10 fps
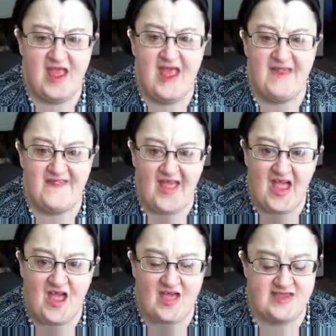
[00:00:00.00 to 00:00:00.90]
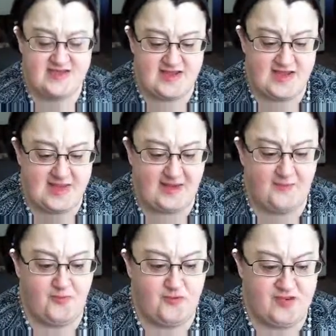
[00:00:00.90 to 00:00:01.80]
And that hostility
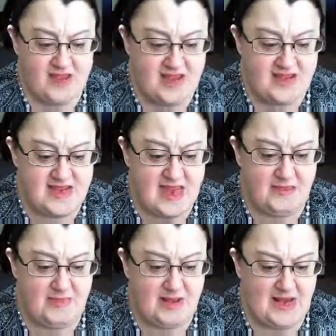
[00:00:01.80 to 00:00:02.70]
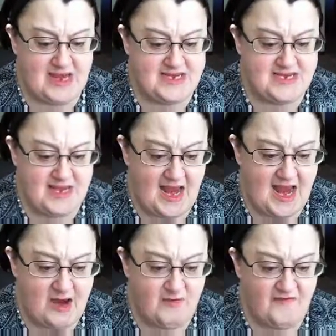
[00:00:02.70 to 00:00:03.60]
persists in the Middle East
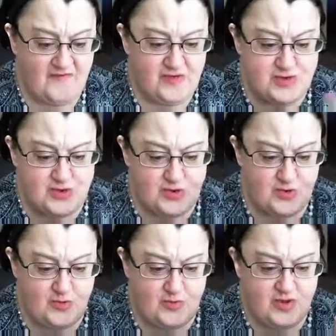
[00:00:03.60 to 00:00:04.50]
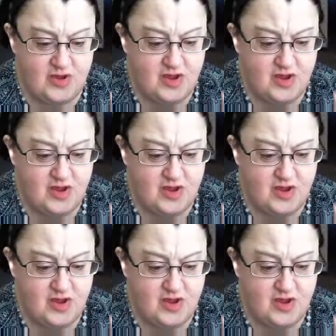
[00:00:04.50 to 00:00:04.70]
today. Reference to